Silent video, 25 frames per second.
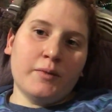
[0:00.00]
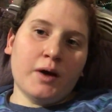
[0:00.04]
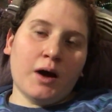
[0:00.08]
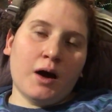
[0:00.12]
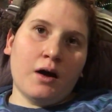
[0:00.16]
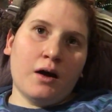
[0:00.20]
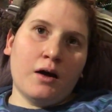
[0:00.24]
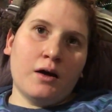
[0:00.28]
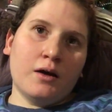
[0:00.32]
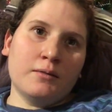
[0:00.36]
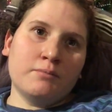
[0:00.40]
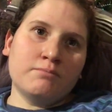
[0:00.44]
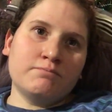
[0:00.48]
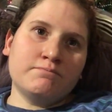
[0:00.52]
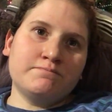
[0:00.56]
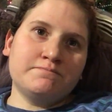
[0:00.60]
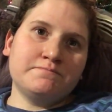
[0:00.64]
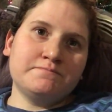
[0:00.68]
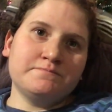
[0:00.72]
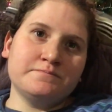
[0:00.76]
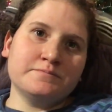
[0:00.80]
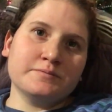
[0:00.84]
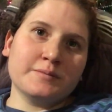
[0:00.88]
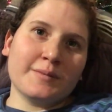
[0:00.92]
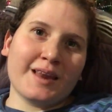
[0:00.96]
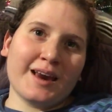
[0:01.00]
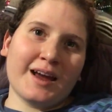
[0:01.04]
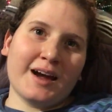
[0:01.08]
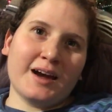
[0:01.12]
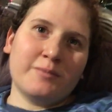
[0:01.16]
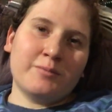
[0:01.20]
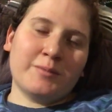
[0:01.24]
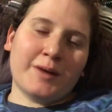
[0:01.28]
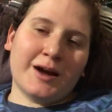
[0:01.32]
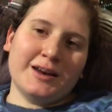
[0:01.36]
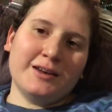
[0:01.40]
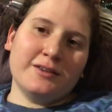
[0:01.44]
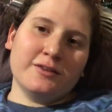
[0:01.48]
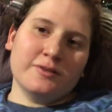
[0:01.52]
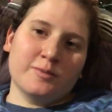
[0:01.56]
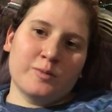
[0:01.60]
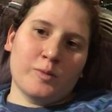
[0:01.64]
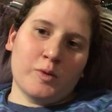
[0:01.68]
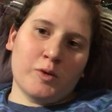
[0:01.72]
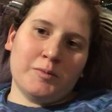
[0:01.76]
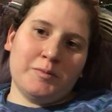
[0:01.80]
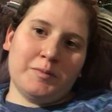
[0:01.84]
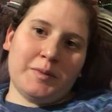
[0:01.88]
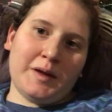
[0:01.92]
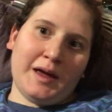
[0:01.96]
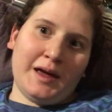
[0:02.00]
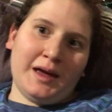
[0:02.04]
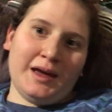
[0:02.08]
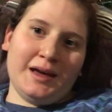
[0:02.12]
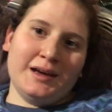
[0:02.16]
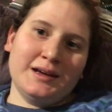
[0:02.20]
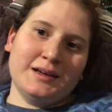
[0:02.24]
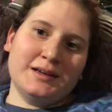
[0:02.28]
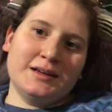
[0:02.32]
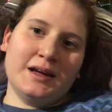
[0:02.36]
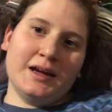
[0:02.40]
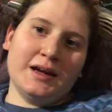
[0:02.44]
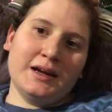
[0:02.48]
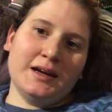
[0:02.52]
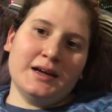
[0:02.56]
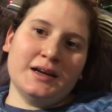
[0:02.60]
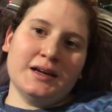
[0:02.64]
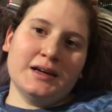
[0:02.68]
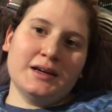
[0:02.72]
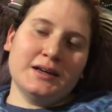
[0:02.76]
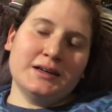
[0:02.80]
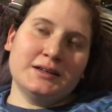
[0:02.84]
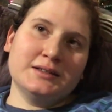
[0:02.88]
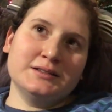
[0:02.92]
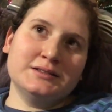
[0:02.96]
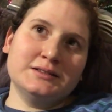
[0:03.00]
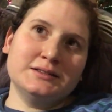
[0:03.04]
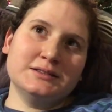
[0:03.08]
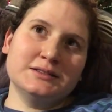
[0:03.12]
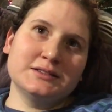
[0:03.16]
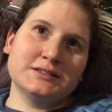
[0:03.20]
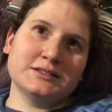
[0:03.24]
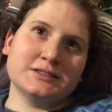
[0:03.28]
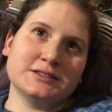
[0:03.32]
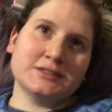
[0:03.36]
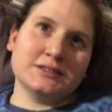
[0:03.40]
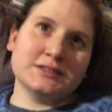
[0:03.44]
Mine is more pain and